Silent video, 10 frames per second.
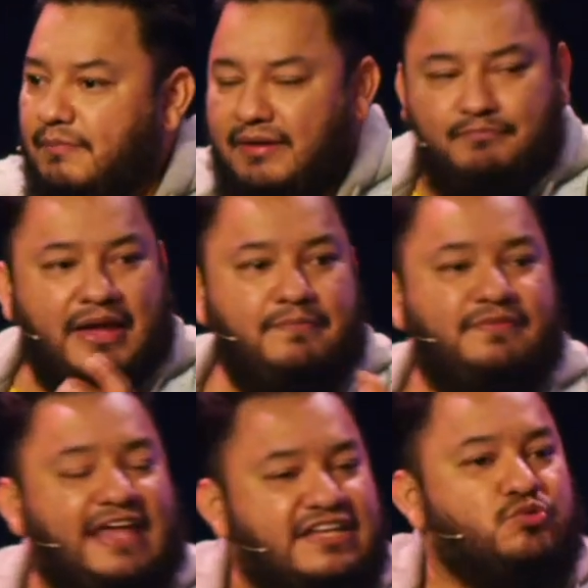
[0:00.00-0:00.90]
Maybe
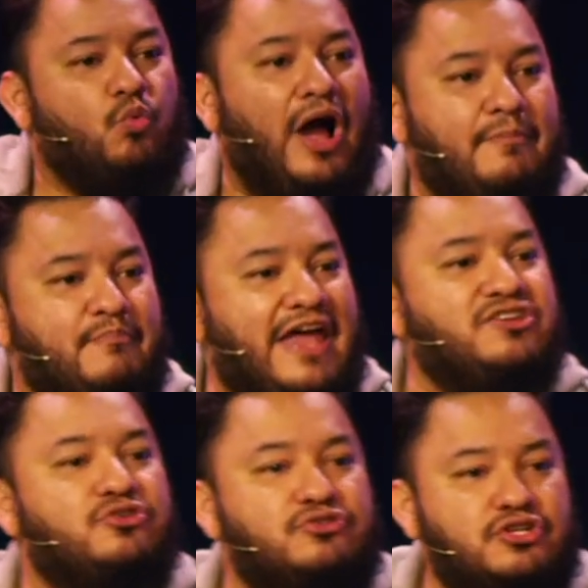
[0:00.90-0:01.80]
that's why
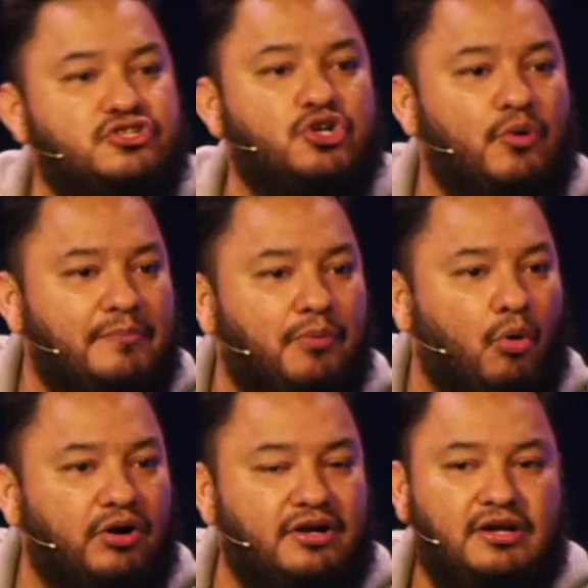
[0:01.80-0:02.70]
mentors are so
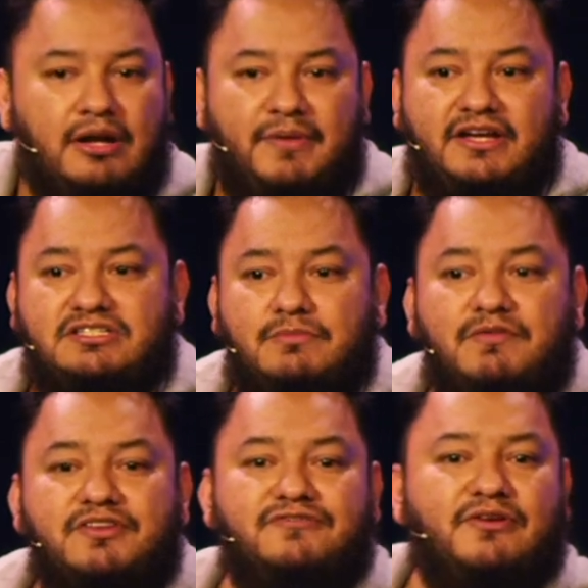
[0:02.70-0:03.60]
important, because some
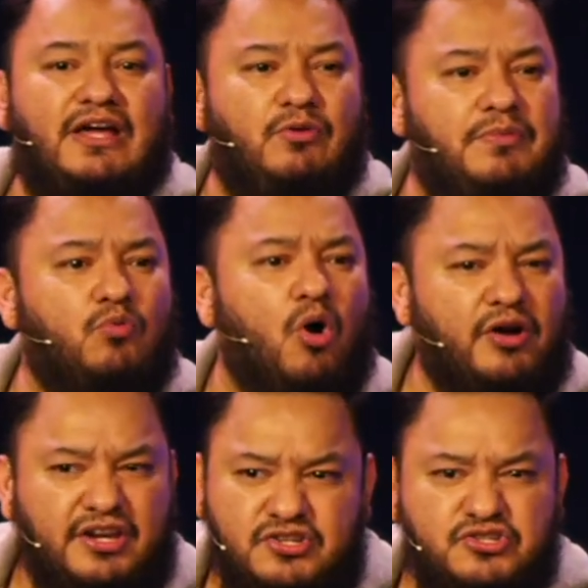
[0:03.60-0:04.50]
of us feel like we've been
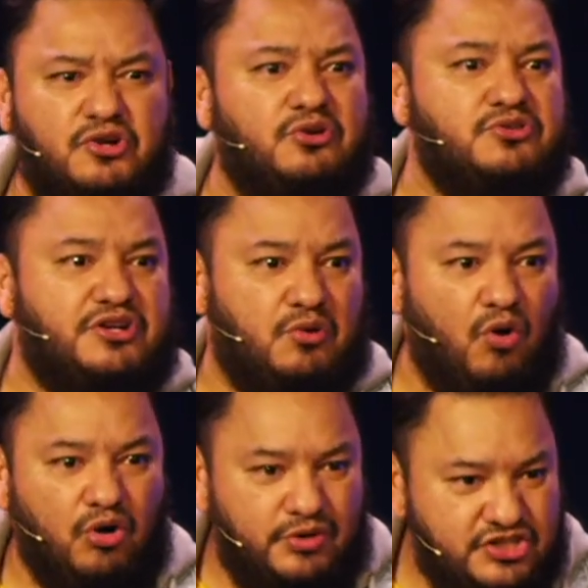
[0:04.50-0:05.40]
walking in circles in our
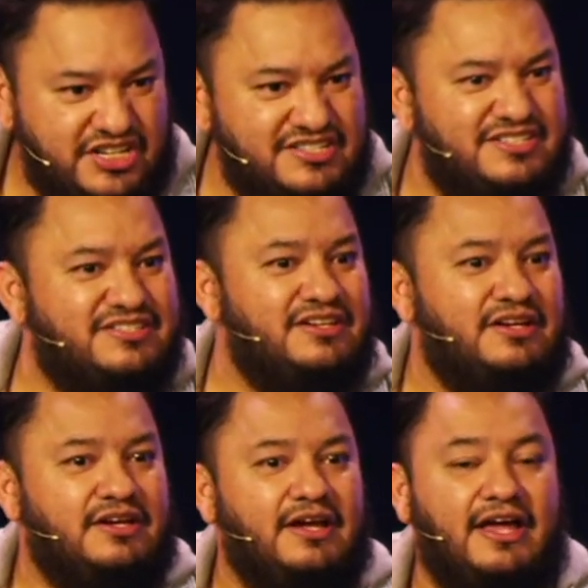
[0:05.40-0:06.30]
walk with Jesus,
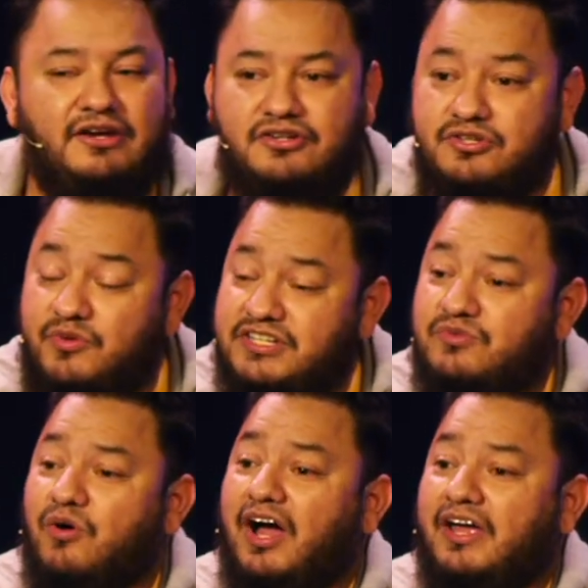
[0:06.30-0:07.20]
And here's the reason
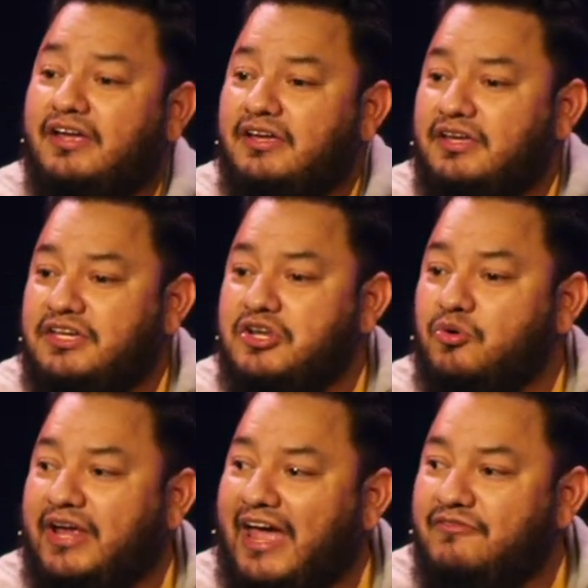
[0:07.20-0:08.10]
why. You
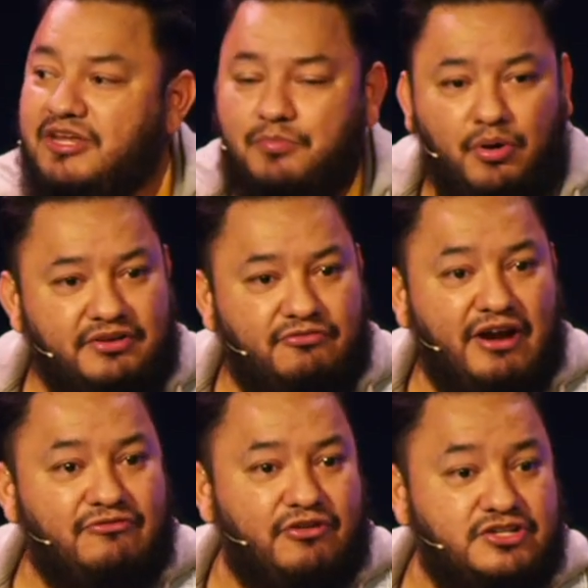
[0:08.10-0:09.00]
don't have any point of
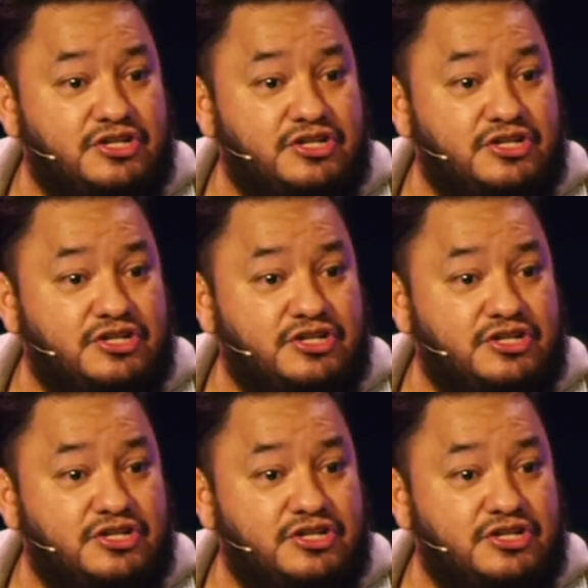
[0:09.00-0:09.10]
reference.